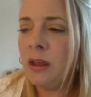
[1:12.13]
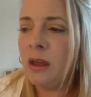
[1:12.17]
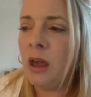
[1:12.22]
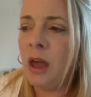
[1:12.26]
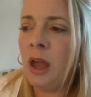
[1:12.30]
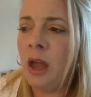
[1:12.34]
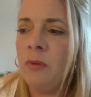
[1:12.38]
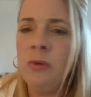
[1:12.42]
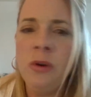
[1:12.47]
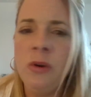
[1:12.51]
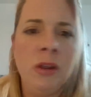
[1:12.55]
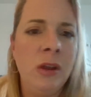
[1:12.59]

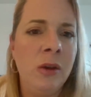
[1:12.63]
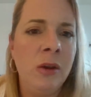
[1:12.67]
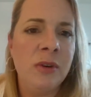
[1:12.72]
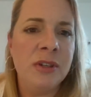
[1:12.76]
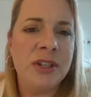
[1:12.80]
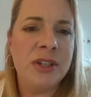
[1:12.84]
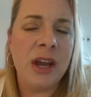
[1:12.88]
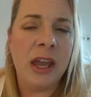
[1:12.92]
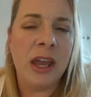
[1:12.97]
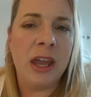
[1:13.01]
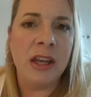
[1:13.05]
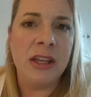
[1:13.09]
I really
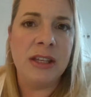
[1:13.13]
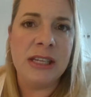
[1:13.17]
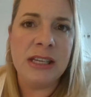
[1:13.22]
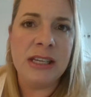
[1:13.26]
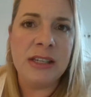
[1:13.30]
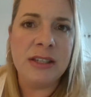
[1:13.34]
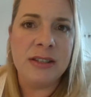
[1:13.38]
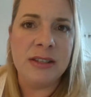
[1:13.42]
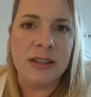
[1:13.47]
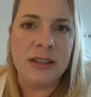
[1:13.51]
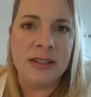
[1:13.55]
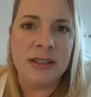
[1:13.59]
wish I could
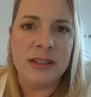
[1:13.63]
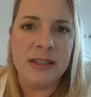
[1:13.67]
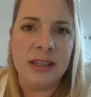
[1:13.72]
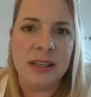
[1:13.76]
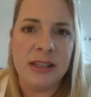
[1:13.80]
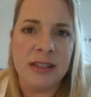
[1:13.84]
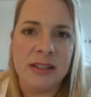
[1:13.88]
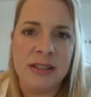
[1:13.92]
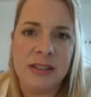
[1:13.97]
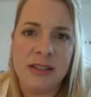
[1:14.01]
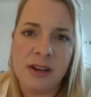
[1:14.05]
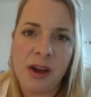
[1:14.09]
teach these
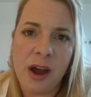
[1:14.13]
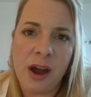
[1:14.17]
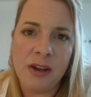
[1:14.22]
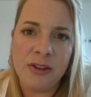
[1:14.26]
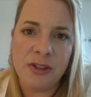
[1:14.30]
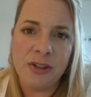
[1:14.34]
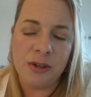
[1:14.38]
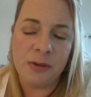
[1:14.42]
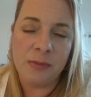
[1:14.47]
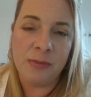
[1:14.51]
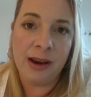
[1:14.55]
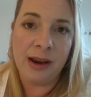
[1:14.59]
things to
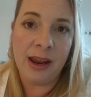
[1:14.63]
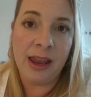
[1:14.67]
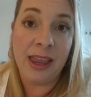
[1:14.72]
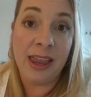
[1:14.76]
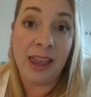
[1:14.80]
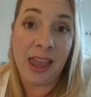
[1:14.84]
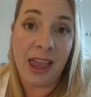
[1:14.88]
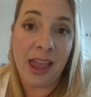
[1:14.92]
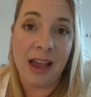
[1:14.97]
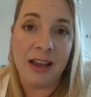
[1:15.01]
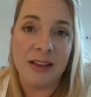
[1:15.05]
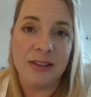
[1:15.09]
Dodger, but I
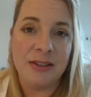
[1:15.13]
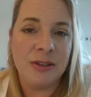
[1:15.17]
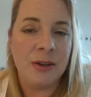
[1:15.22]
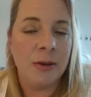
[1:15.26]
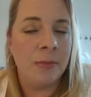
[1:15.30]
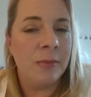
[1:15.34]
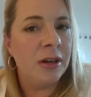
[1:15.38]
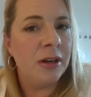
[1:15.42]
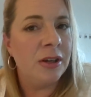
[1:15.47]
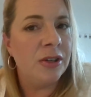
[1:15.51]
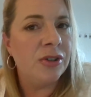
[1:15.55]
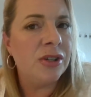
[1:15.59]
can't. So I'm
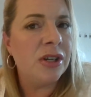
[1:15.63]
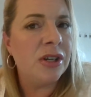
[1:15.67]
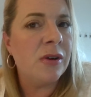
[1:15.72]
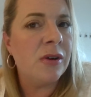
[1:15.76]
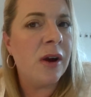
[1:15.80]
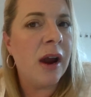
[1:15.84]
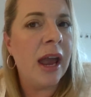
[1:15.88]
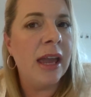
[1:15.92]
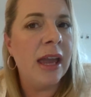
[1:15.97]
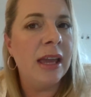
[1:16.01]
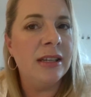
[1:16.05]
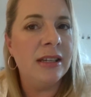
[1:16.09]
going to
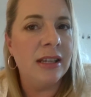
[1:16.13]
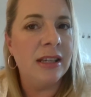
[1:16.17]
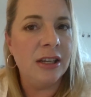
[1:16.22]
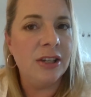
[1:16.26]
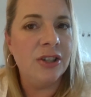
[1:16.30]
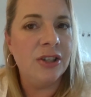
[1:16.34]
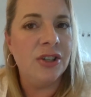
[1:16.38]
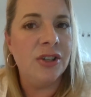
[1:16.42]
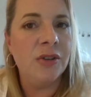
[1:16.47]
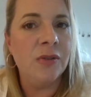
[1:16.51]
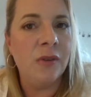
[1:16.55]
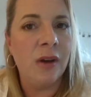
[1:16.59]
try and
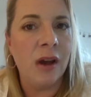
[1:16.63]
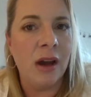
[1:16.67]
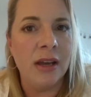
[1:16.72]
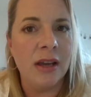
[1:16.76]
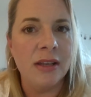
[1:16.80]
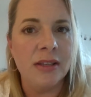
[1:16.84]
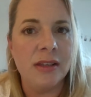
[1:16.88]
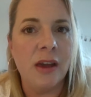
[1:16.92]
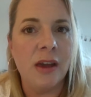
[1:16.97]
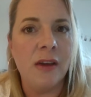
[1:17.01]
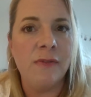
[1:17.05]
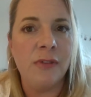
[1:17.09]
teach you
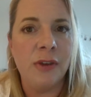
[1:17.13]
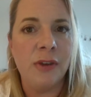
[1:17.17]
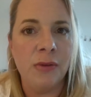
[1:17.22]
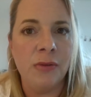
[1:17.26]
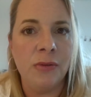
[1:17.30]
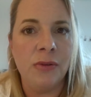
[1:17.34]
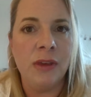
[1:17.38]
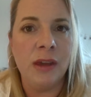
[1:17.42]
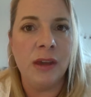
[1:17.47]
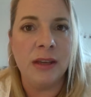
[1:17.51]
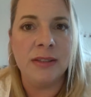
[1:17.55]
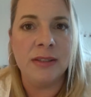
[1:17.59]
guys a few
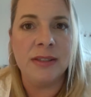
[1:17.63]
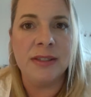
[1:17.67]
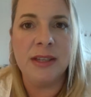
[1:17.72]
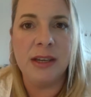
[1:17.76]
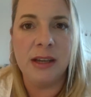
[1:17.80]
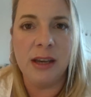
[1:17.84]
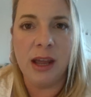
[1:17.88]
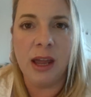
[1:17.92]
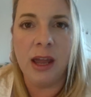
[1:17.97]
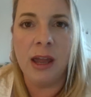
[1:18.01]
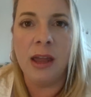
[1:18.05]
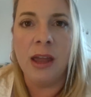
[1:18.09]
things
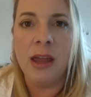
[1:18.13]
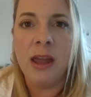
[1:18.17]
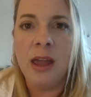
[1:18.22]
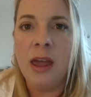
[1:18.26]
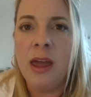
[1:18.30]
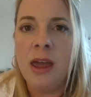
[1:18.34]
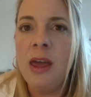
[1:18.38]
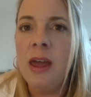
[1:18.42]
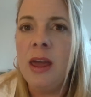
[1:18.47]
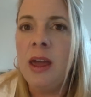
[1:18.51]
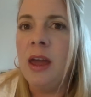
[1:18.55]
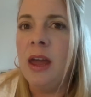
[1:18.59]
today,
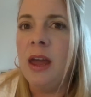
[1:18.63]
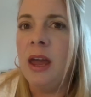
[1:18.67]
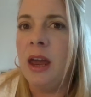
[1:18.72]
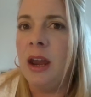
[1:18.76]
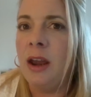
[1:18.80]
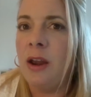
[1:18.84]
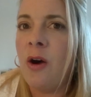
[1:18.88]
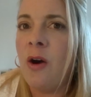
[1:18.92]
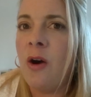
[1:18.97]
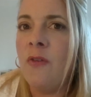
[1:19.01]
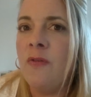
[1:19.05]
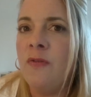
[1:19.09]
and
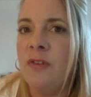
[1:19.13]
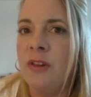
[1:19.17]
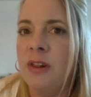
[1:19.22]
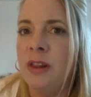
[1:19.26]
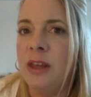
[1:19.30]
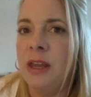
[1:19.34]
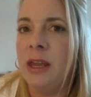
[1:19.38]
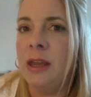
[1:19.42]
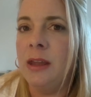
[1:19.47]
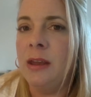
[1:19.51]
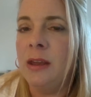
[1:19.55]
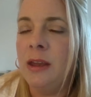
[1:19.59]

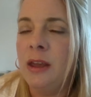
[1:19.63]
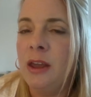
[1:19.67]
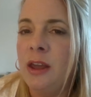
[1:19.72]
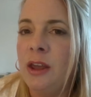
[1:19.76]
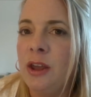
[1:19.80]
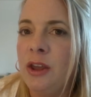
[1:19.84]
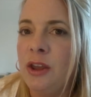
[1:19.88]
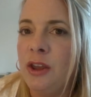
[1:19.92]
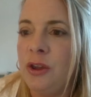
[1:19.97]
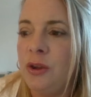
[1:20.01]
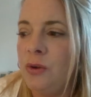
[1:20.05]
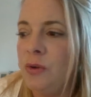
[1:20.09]
hopefully
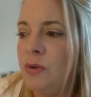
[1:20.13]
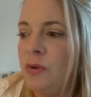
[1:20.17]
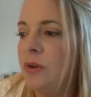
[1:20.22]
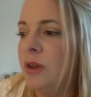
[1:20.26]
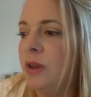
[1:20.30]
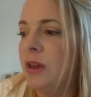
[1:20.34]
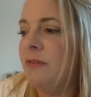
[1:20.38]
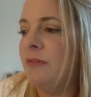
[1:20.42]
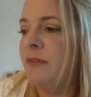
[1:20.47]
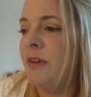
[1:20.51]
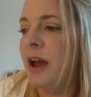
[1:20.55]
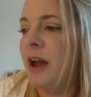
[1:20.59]
you
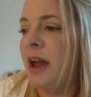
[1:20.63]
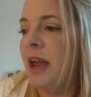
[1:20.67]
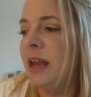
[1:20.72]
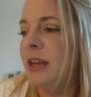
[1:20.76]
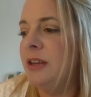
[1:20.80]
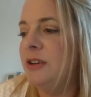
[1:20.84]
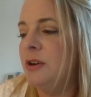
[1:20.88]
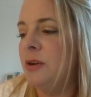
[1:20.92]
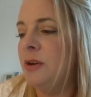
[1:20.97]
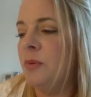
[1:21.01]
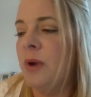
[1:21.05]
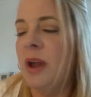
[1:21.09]
can find
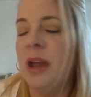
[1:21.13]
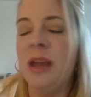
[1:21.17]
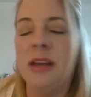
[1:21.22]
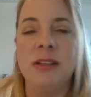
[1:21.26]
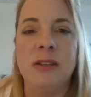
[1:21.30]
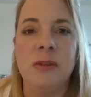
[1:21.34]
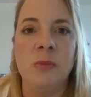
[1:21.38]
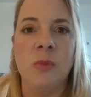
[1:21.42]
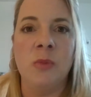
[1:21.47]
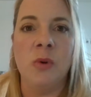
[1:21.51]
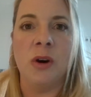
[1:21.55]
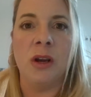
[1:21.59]
your way
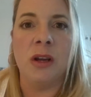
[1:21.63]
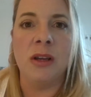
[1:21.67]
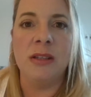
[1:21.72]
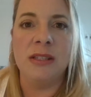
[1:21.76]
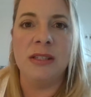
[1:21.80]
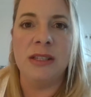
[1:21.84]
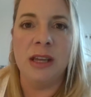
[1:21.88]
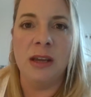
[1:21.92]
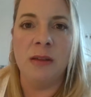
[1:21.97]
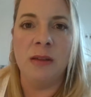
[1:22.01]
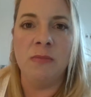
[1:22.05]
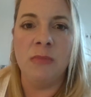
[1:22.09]
to more
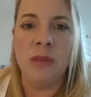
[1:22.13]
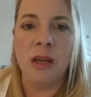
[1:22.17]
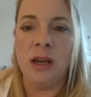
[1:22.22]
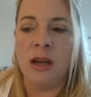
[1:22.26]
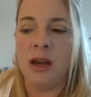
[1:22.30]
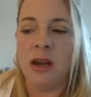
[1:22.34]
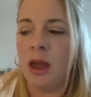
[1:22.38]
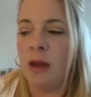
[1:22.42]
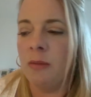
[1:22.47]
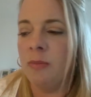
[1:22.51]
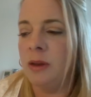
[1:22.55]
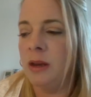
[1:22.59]
contentment and
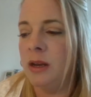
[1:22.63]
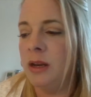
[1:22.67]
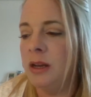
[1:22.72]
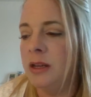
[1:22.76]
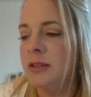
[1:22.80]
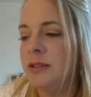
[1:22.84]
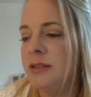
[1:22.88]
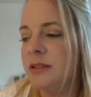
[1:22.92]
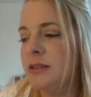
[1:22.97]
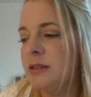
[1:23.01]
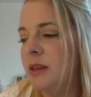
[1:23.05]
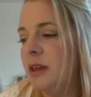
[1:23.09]

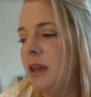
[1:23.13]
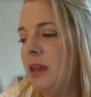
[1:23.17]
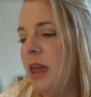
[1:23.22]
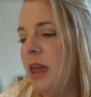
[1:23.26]
happiness.